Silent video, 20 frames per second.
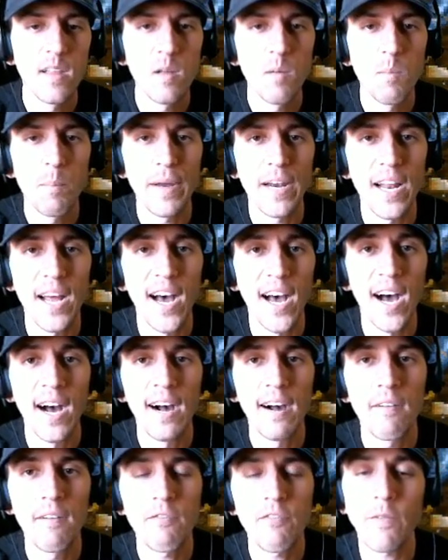But uh,
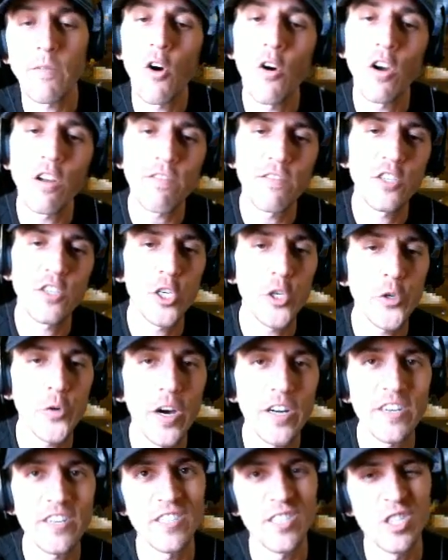from going from two
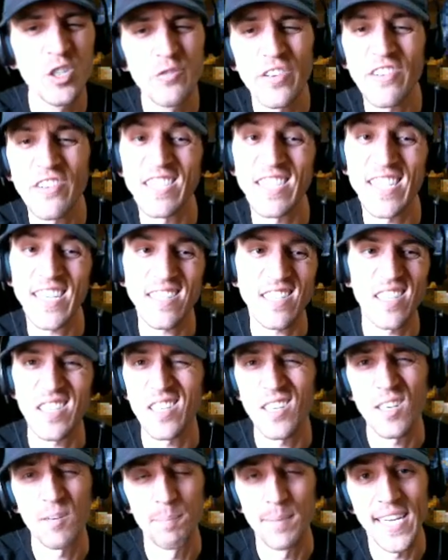hundred to two fifty-six
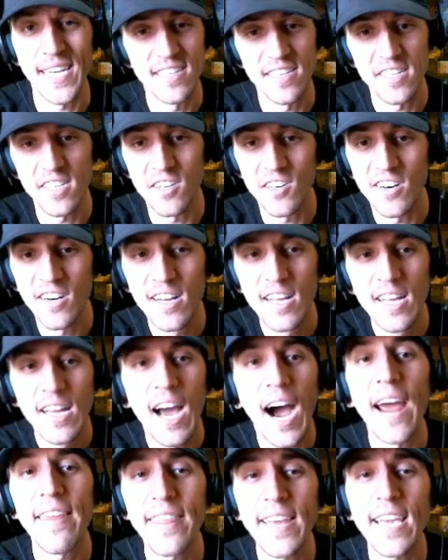isn't a big deal.
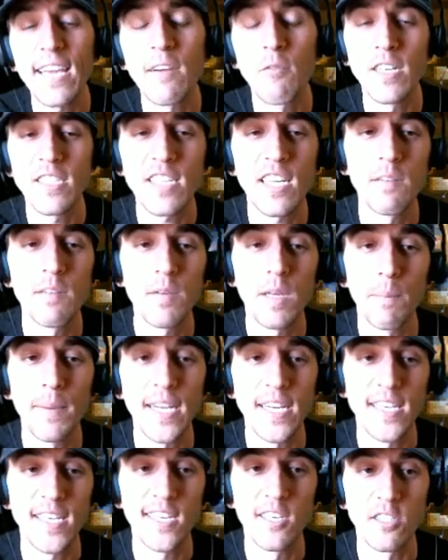I think it, what's going to be a
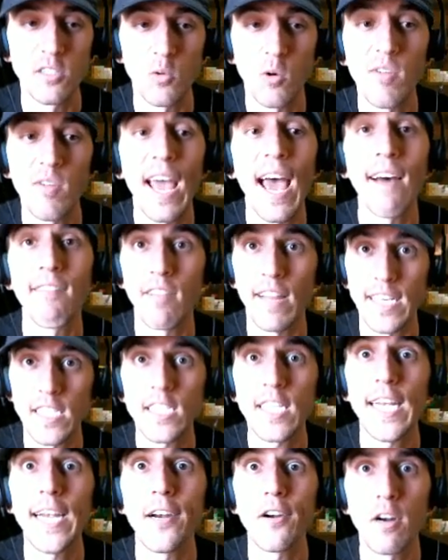big deal is when we have like
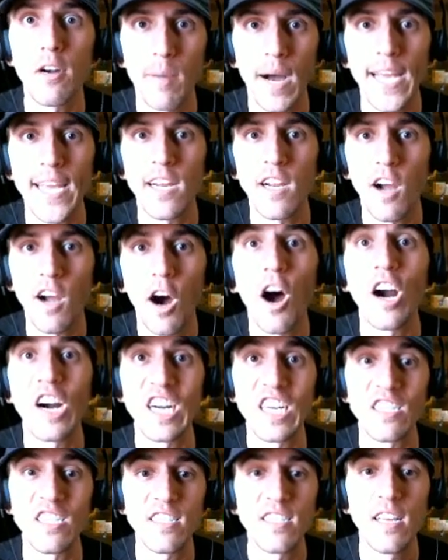terabyte
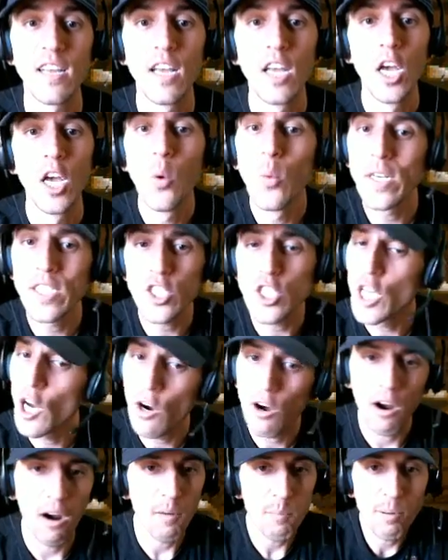cards, which, you know,
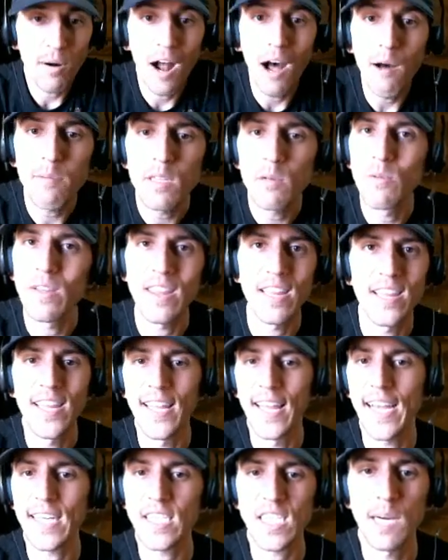are probably within the
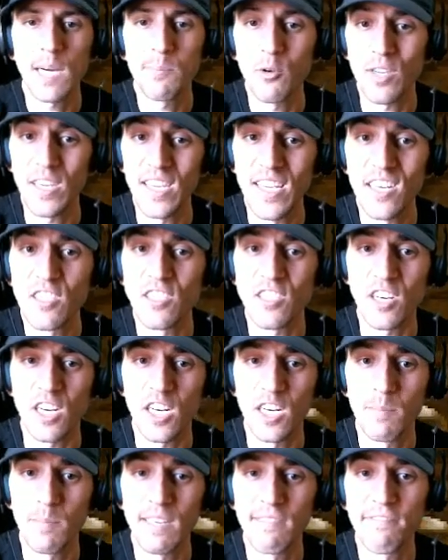next couple years are going
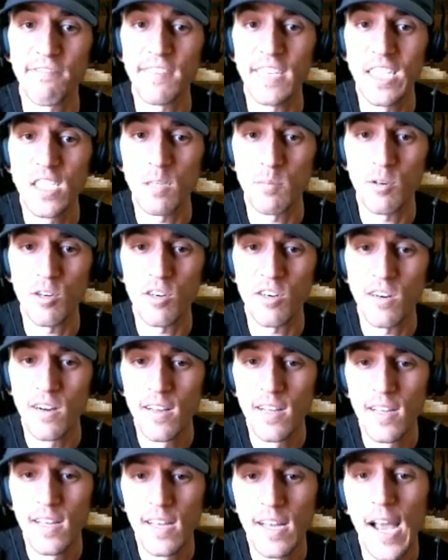to be feasible.
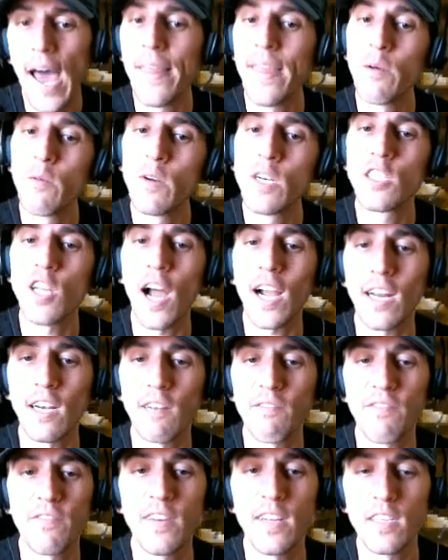And then when you're talking,
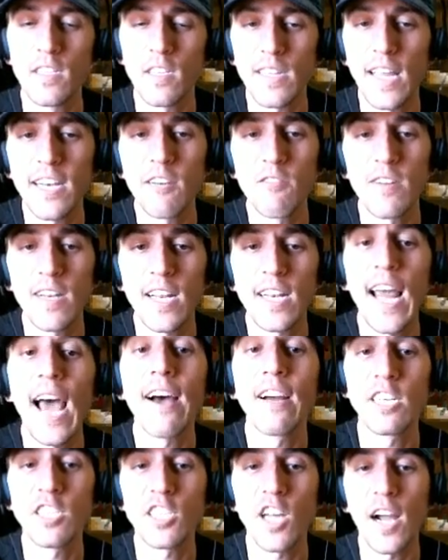then, you, then now
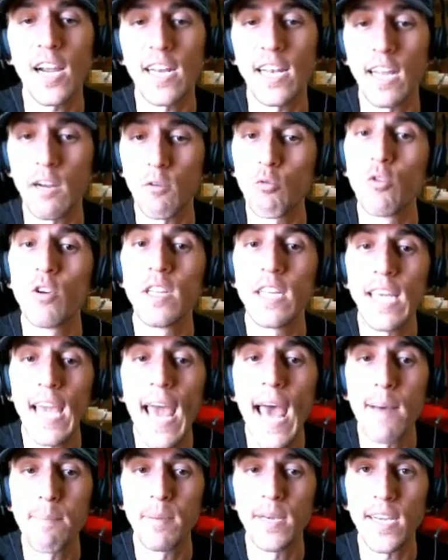you're talking like really
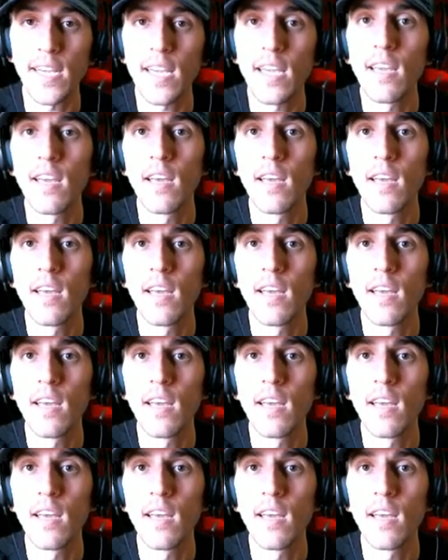epic